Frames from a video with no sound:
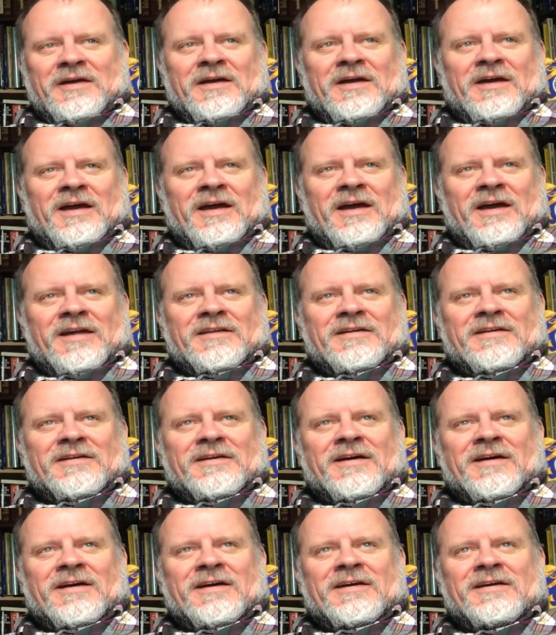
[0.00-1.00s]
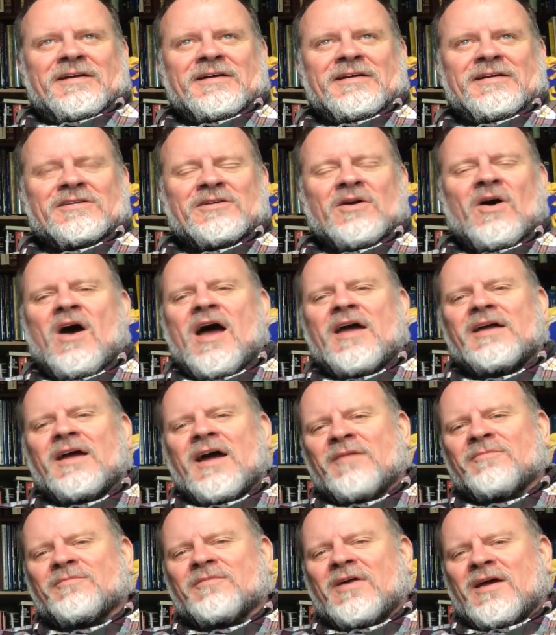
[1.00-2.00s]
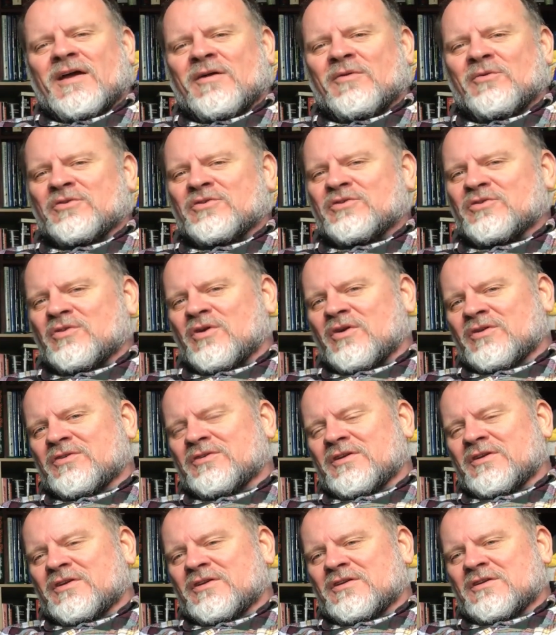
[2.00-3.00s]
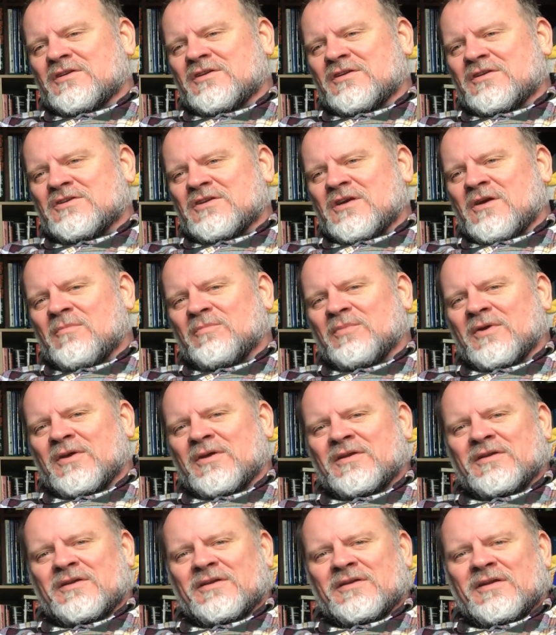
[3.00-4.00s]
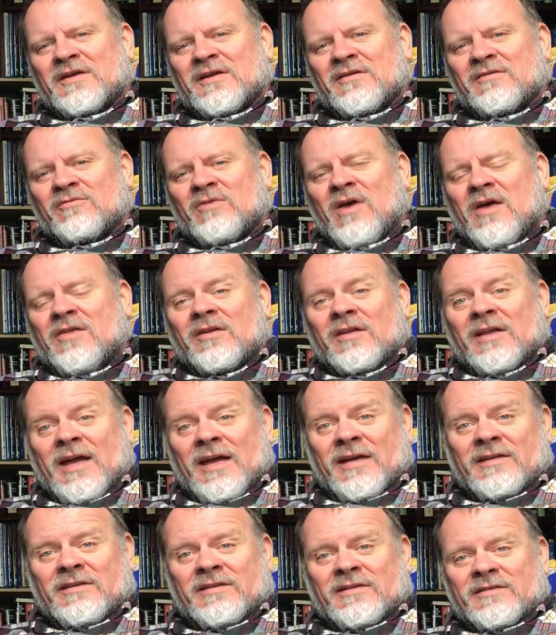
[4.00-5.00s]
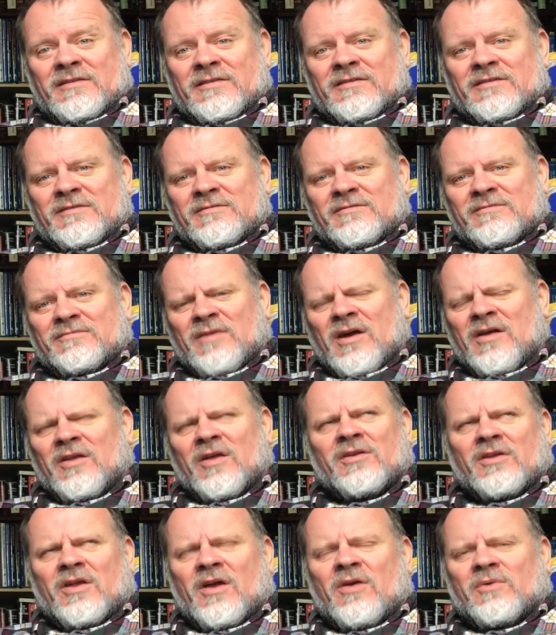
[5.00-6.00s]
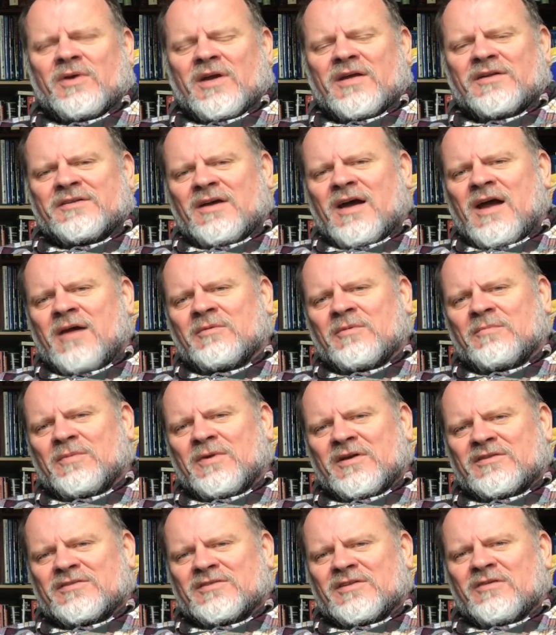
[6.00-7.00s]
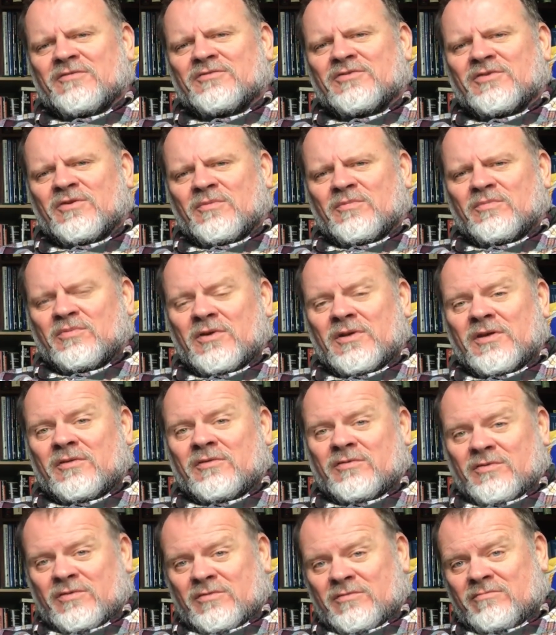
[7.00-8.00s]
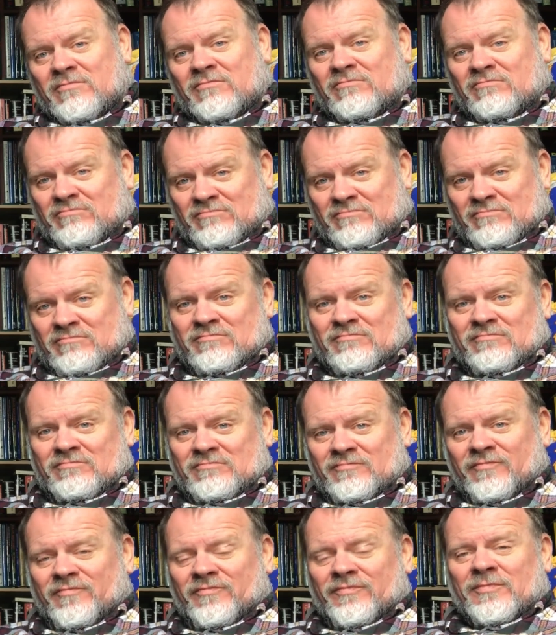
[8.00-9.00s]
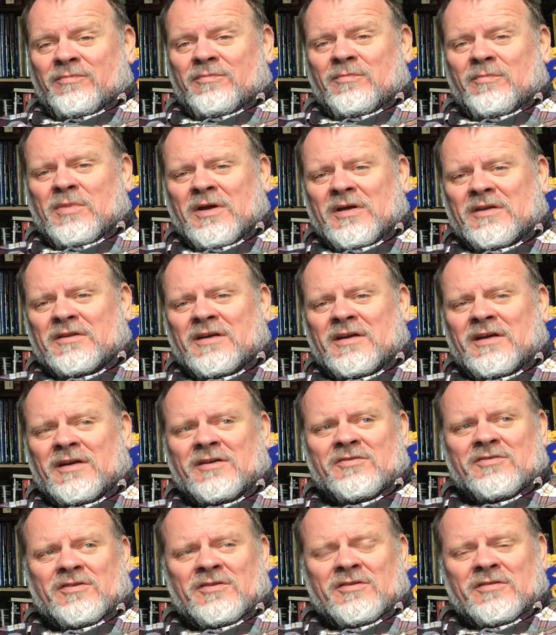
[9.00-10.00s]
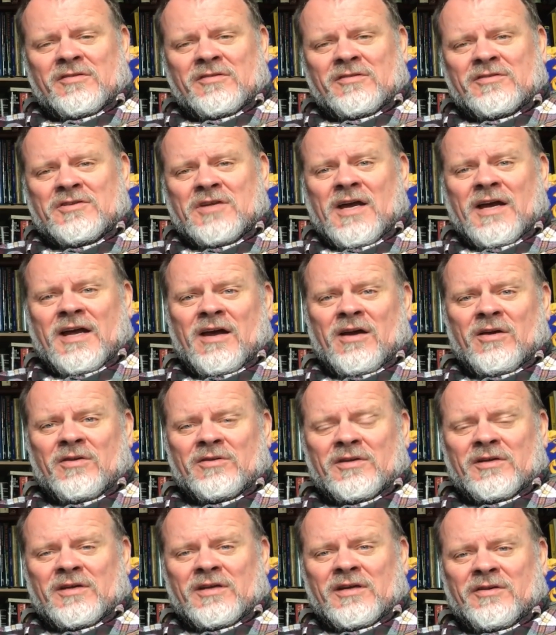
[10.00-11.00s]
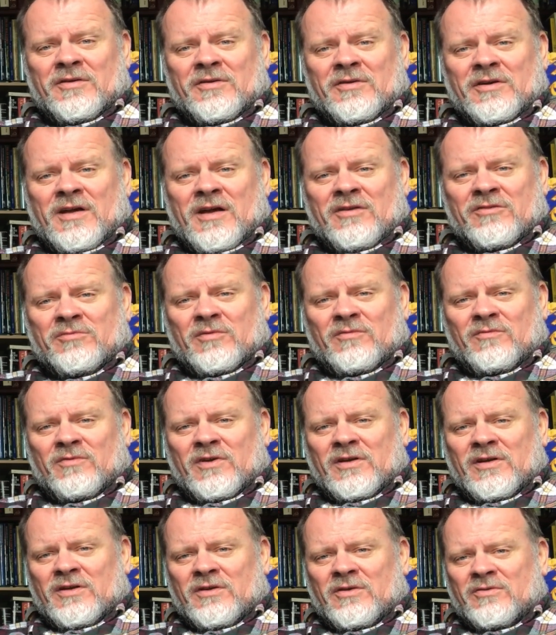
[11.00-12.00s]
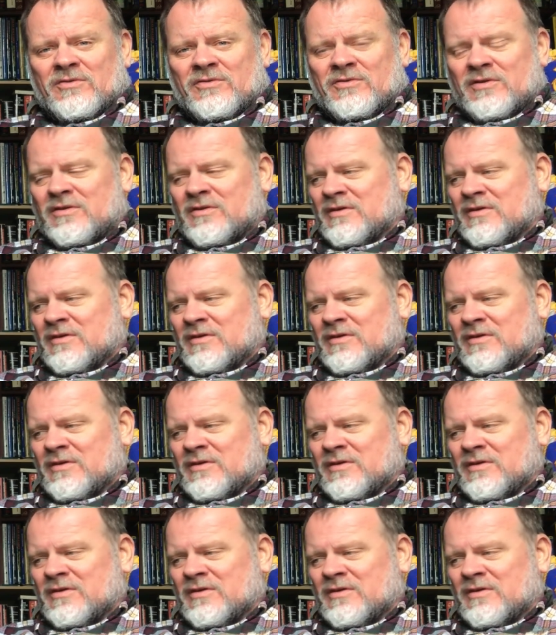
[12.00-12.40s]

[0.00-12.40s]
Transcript: And so I was thrilled to jump in rather late. No, we got time to pick stuff, so please pick things and check out the other announcement videos.